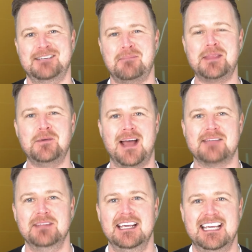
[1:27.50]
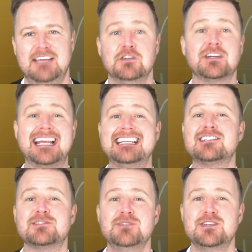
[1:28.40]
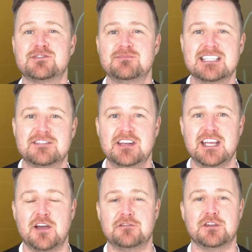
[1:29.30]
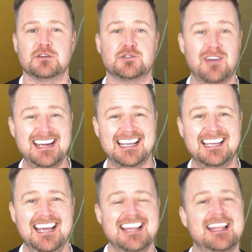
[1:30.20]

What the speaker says: By the way, if you're getting some use from this video for your trading,